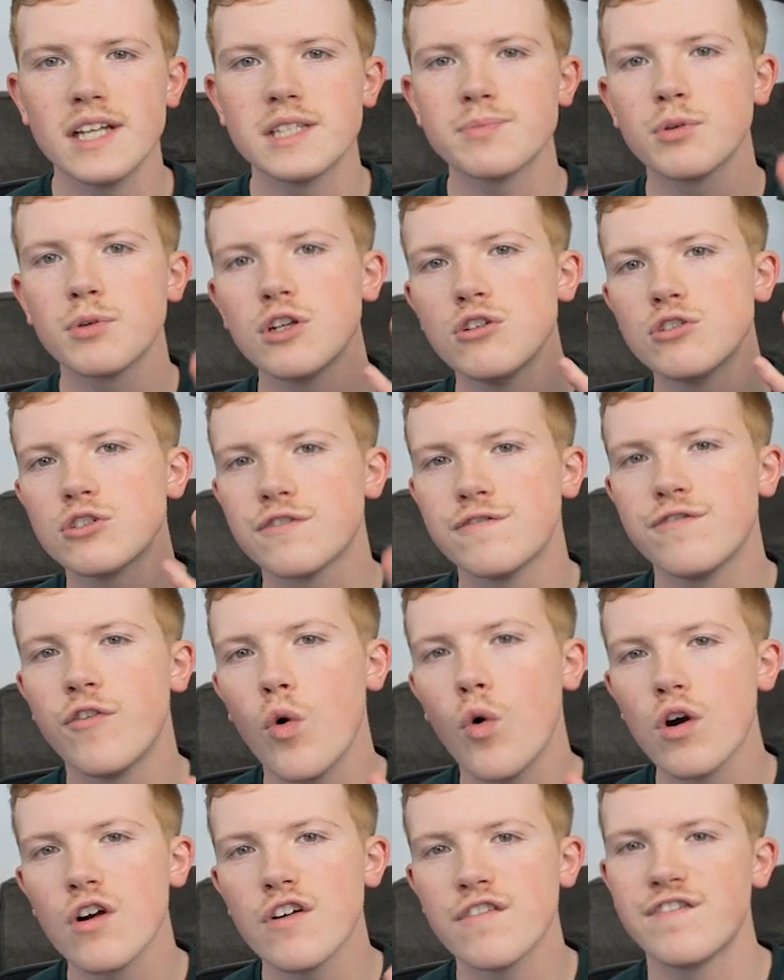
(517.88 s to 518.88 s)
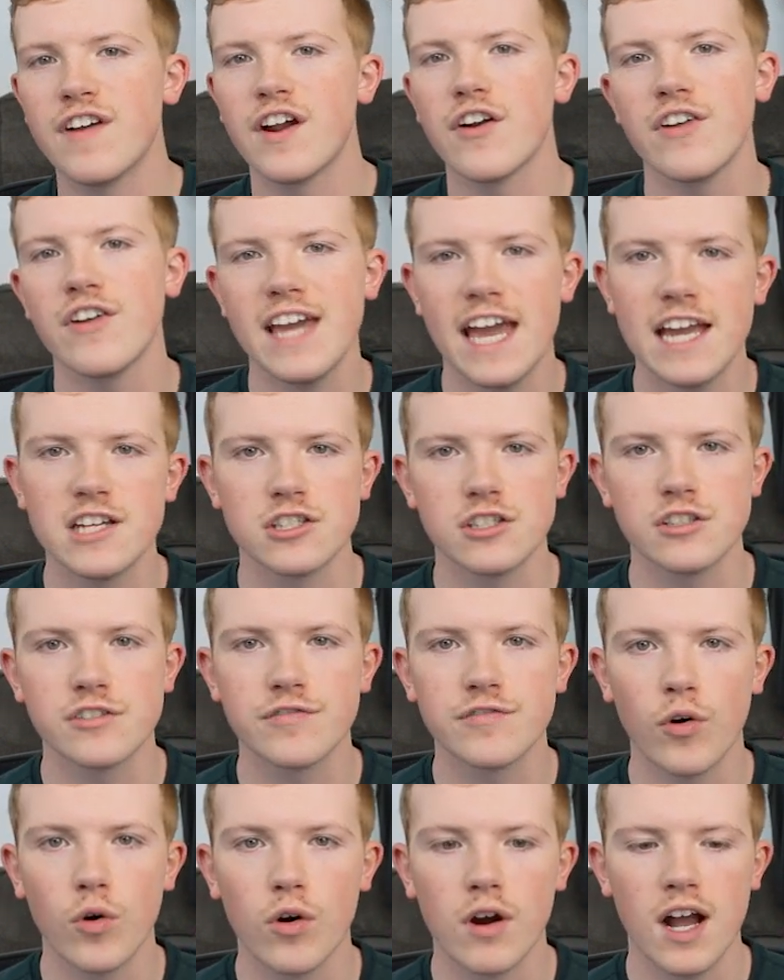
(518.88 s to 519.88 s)
it's produced 4 variations
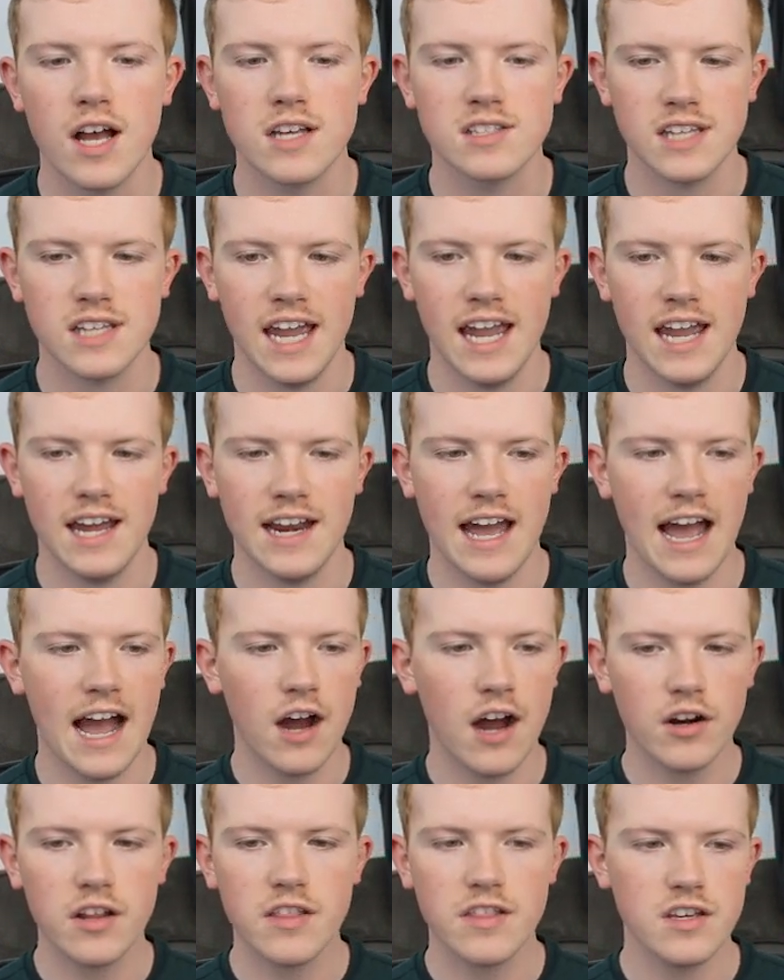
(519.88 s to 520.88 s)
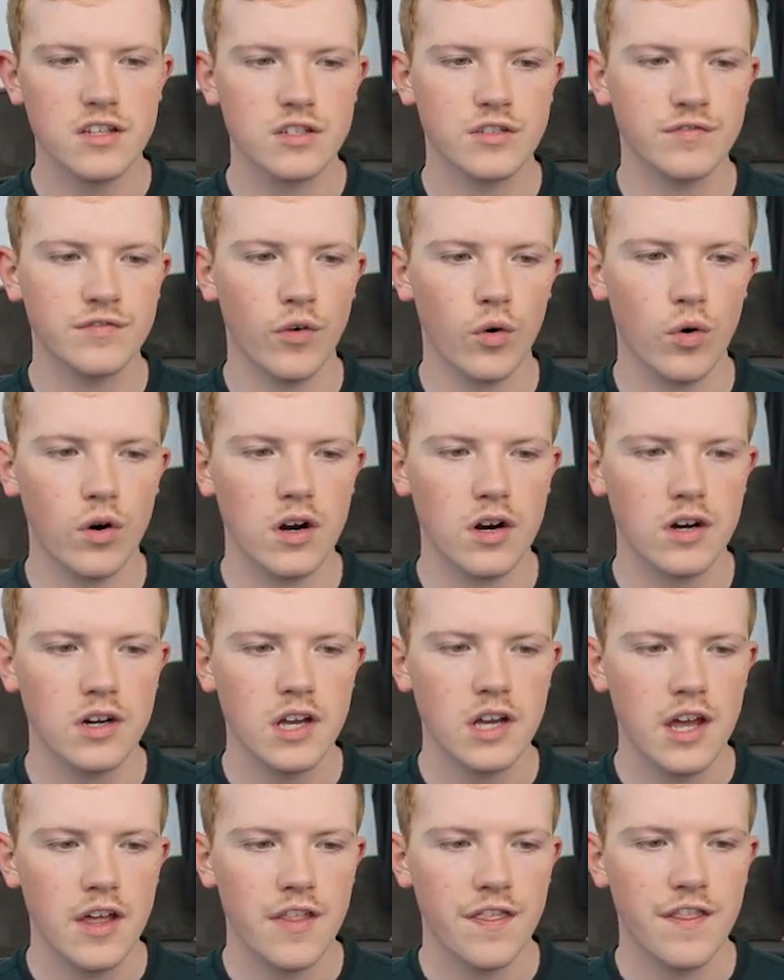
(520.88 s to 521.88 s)
for us, and out of these
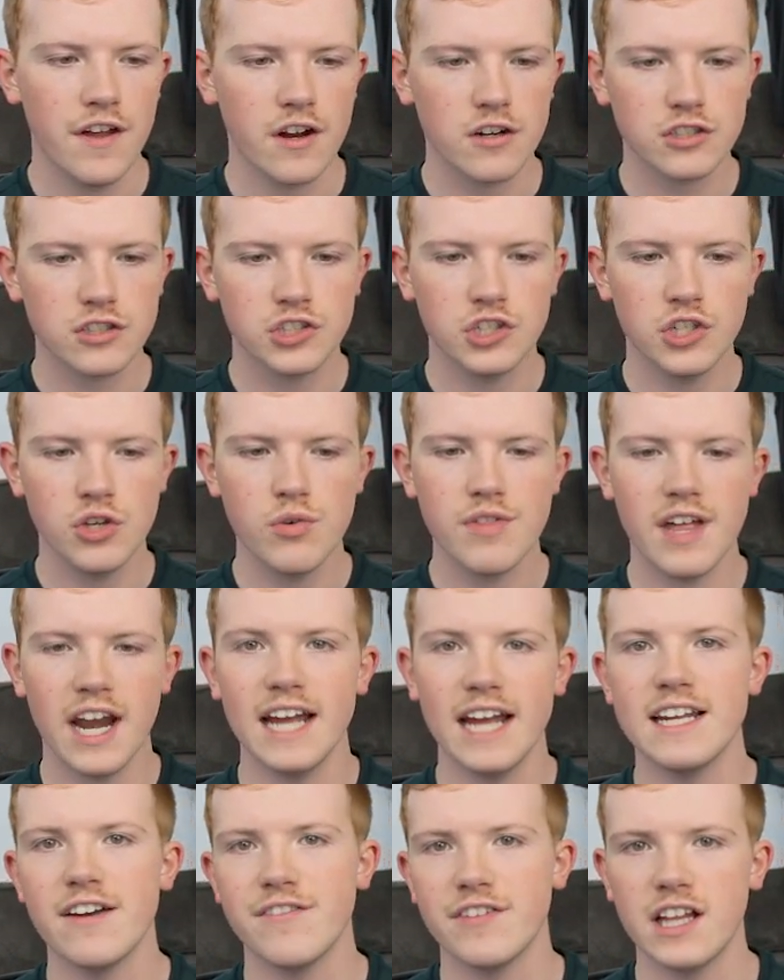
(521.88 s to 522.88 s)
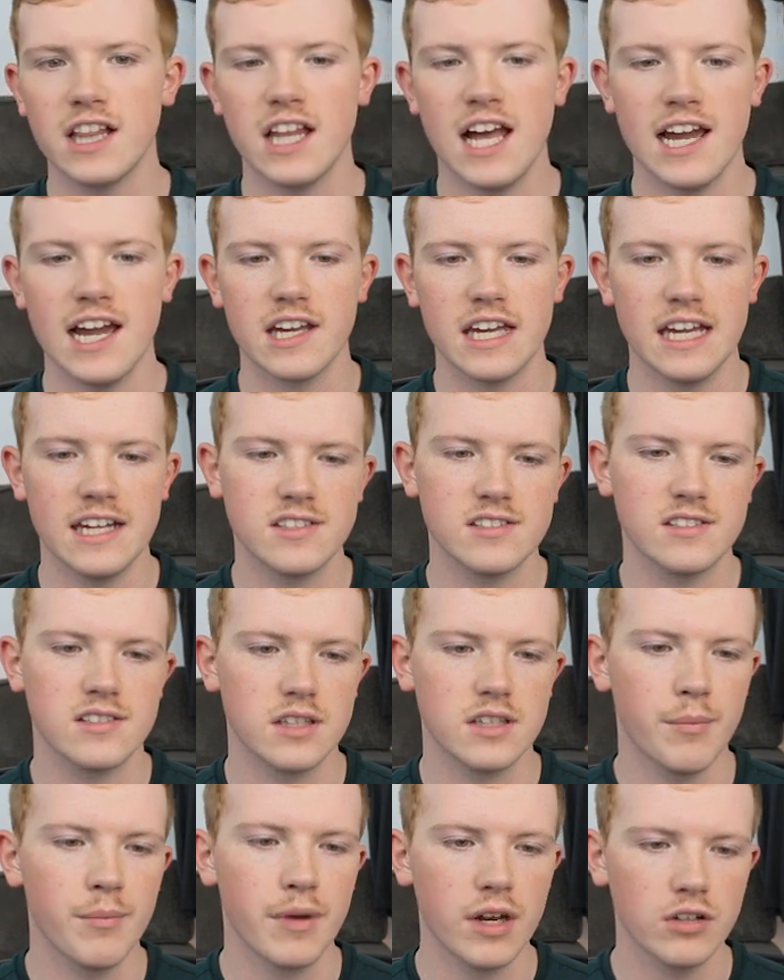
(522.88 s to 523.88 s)
4, there's 2 that I definitely like. It's
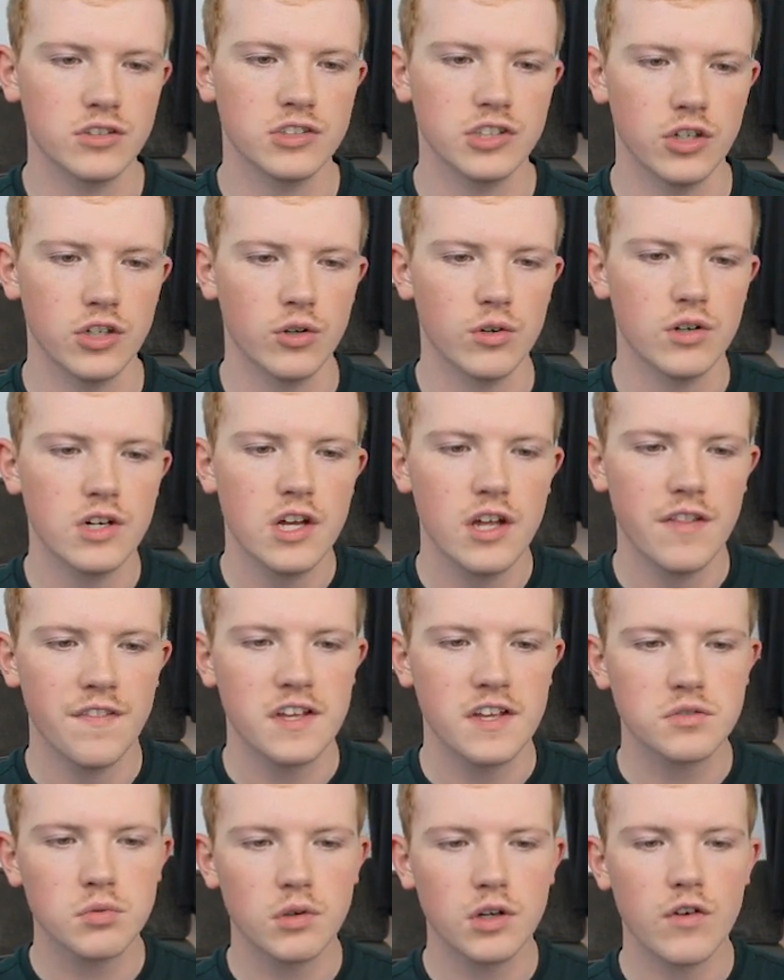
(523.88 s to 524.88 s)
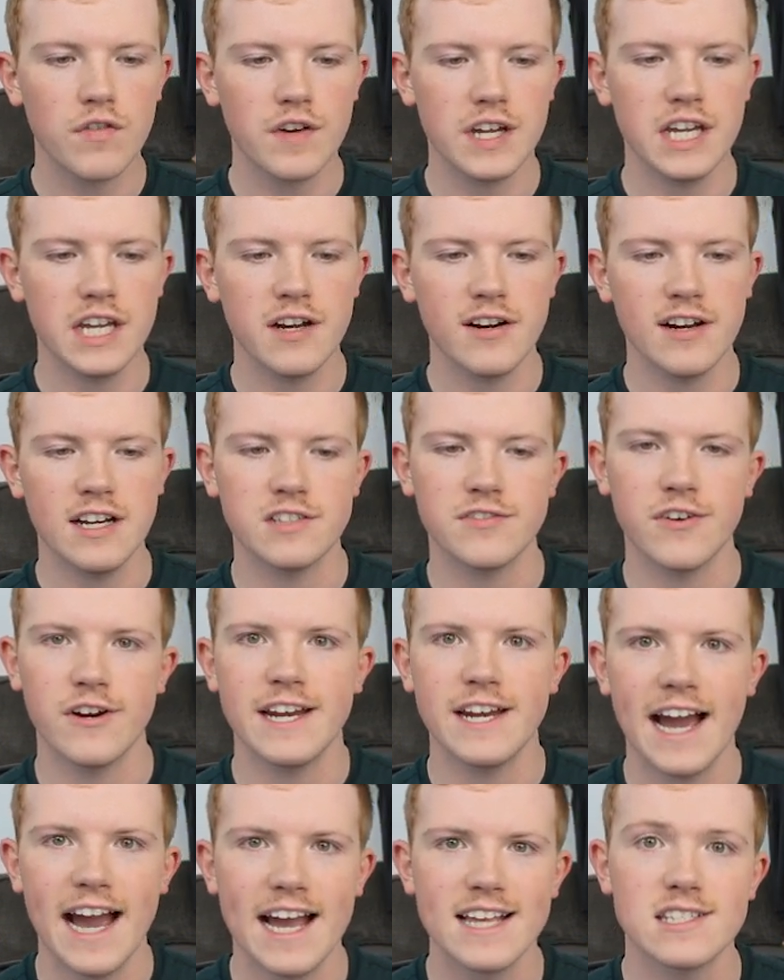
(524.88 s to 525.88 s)
the middle 2. This one over here is very
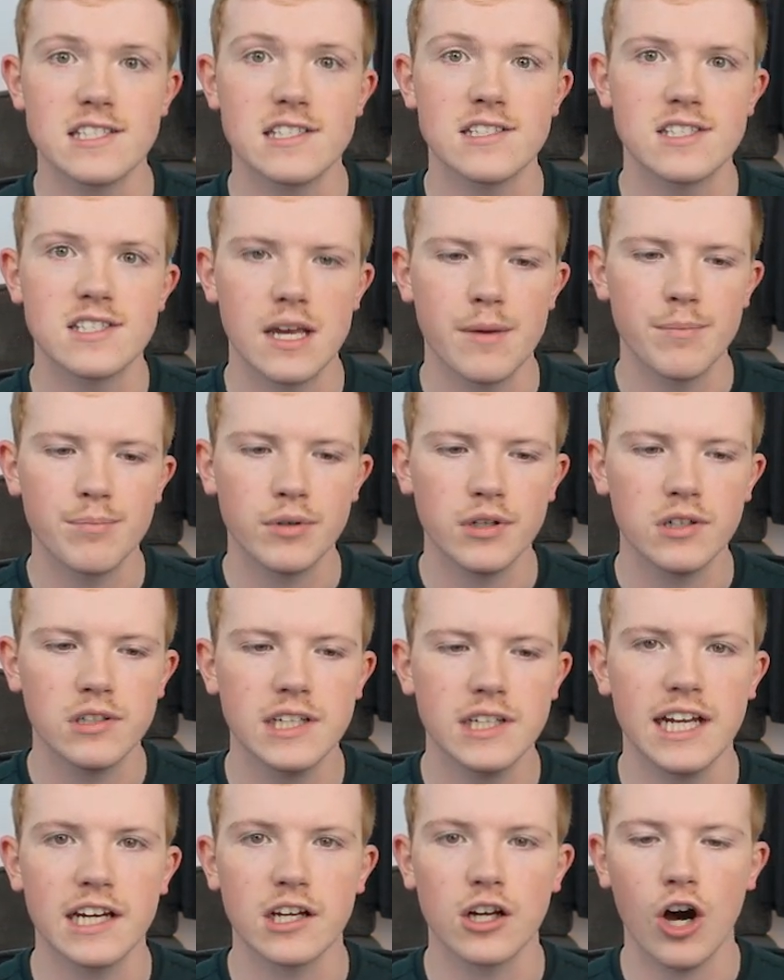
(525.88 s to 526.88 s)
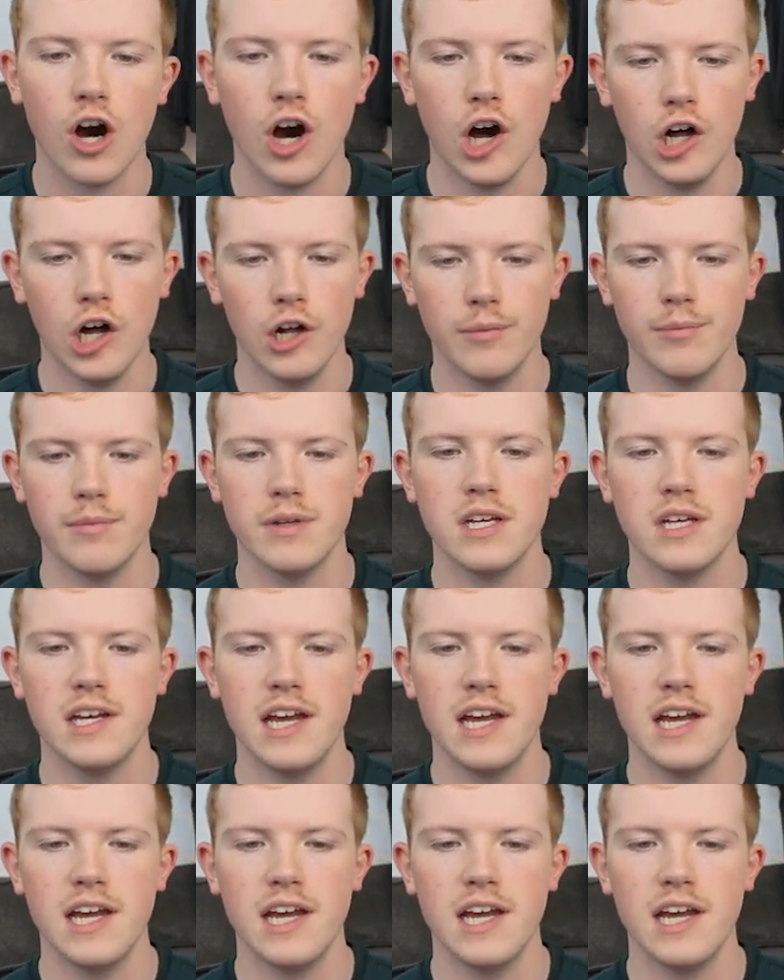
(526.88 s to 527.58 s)
nice and simple and calm,